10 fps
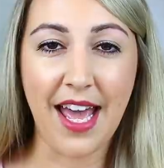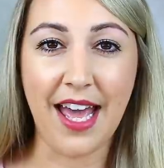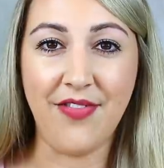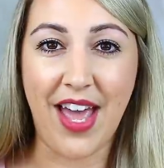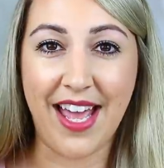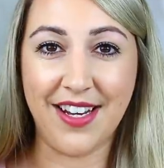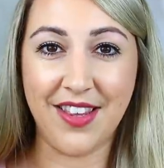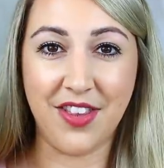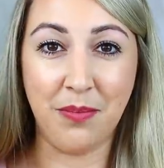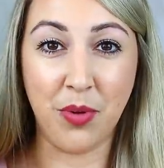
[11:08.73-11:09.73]
And then
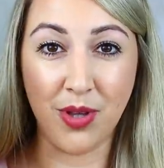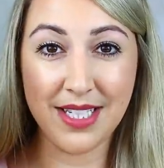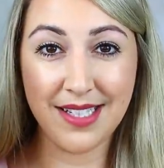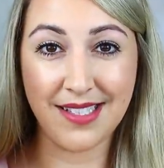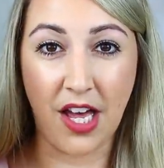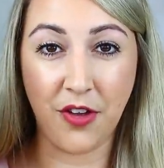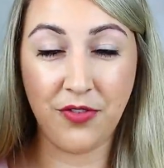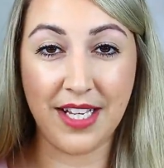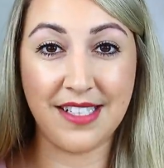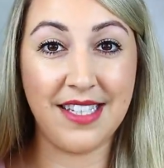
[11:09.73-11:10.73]
the bullet itself
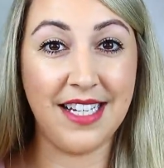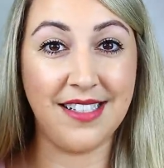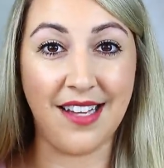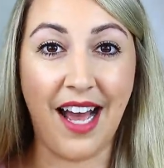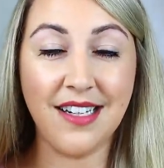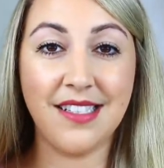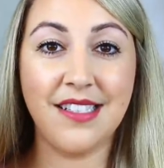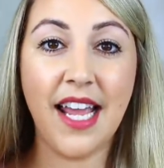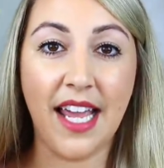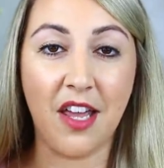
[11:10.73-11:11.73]
is the exact
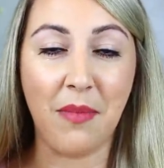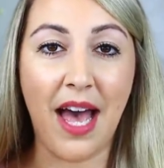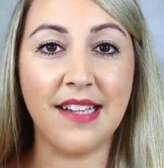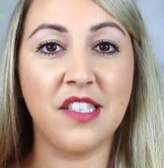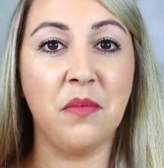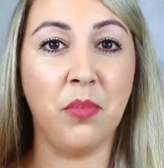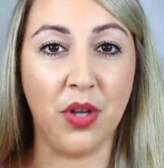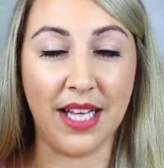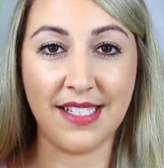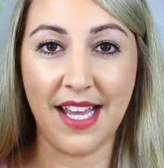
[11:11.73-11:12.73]
same as the bullet